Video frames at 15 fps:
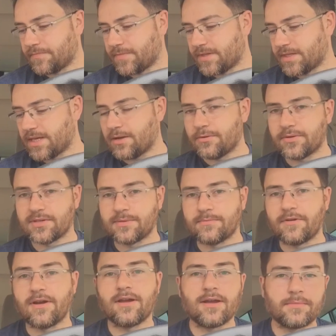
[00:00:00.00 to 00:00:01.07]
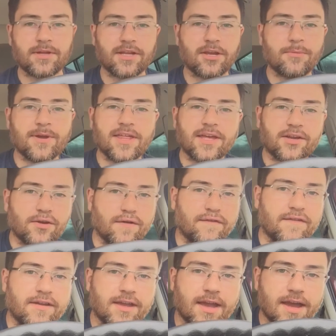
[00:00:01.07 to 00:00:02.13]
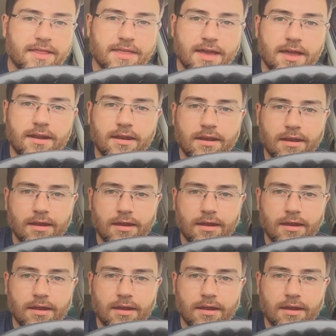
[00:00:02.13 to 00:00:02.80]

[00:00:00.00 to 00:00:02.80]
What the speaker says: That's it, awesome. Right, I'm going to go make that coffee and then